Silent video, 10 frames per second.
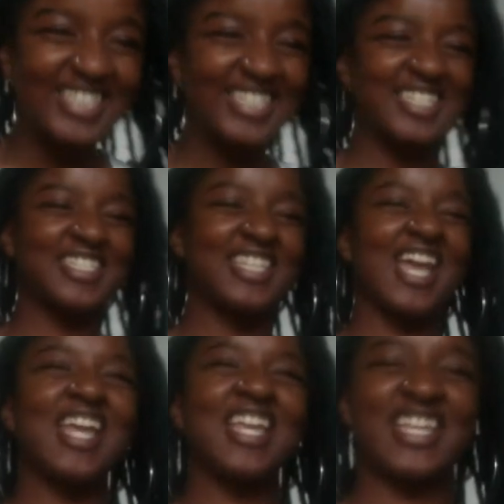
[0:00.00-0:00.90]
because
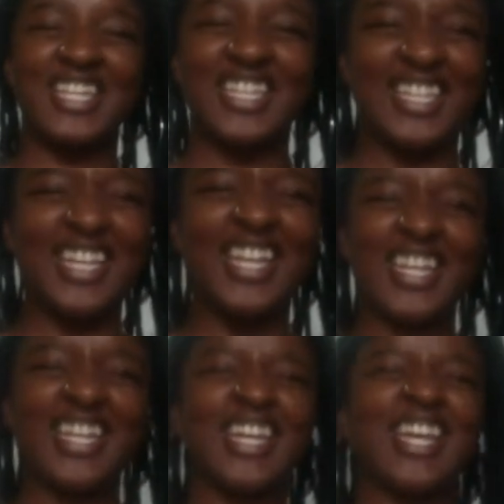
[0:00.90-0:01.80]
like,
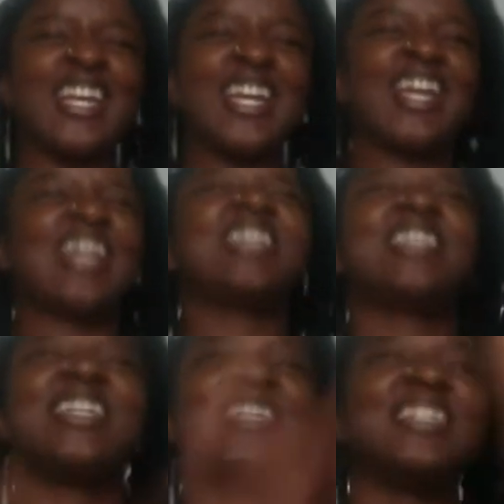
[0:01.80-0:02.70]
and
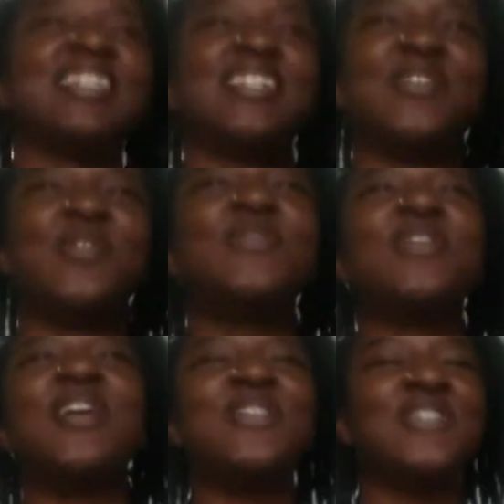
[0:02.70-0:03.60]
then who
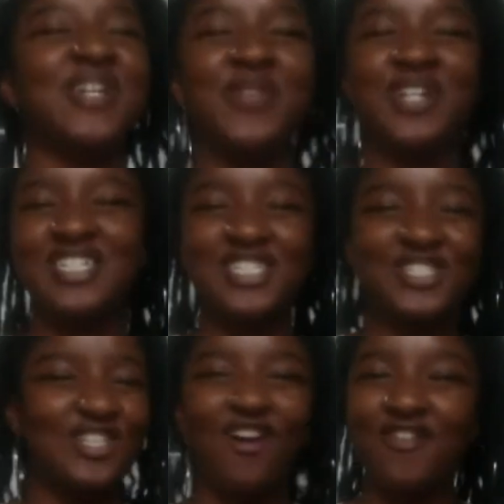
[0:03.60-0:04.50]
knows? It would have
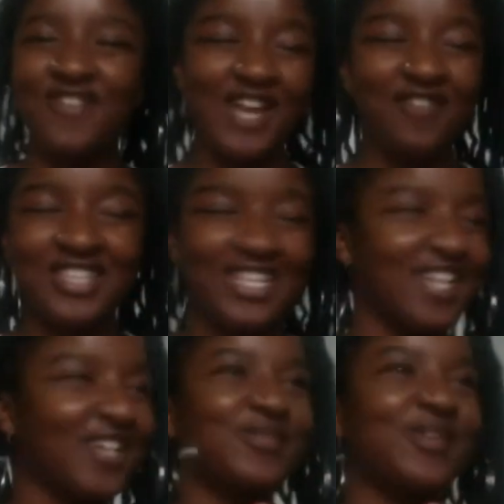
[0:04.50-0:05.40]
just solved
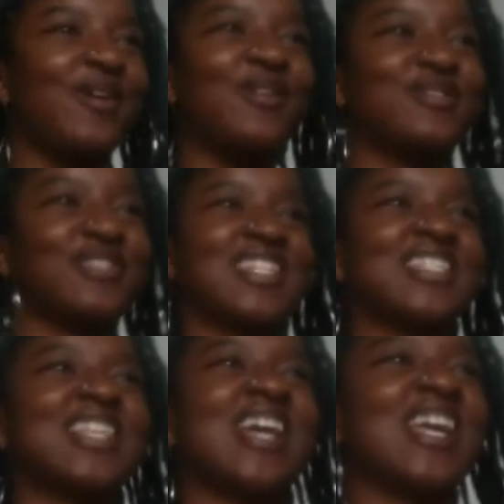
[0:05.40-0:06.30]
everything. Who knows?
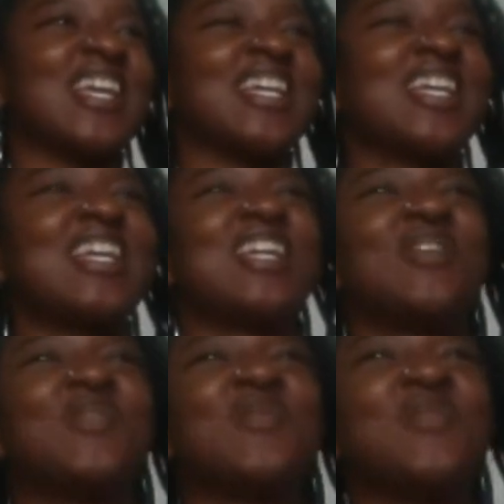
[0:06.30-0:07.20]
Because like,
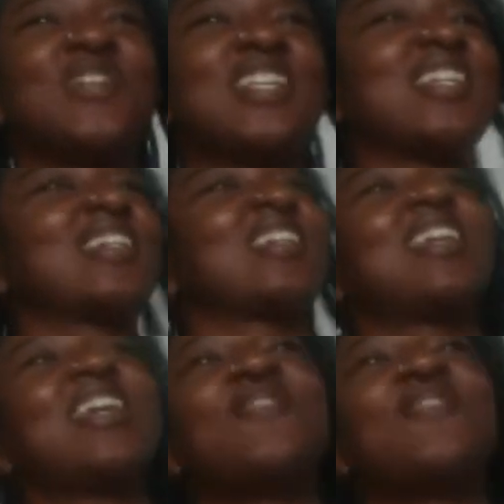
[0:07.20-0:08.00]
if you